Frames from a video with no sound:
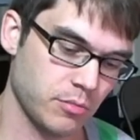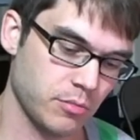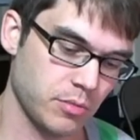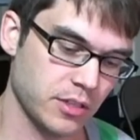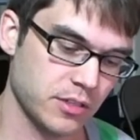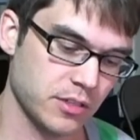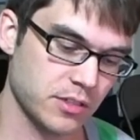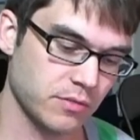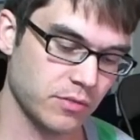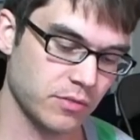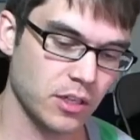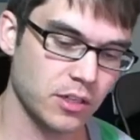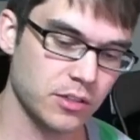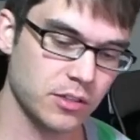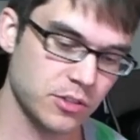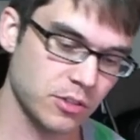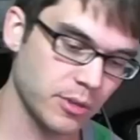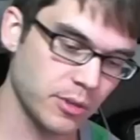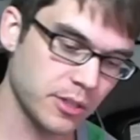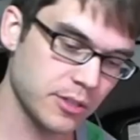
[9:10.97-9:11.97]
because I've done it
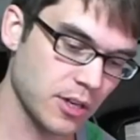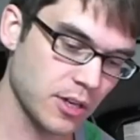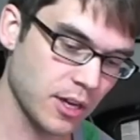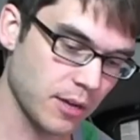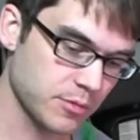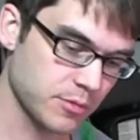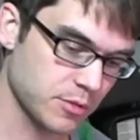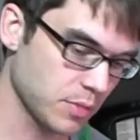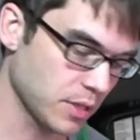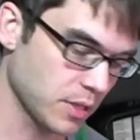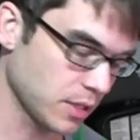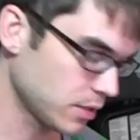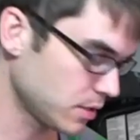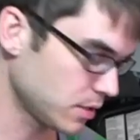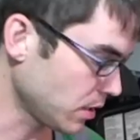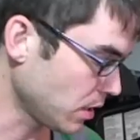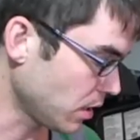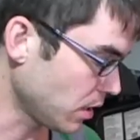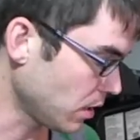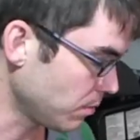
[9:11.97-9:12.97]
so many times, but
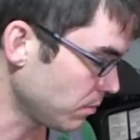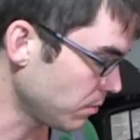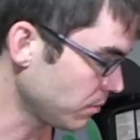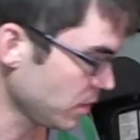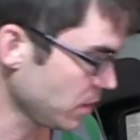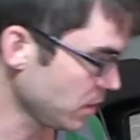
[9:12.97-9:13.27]
um,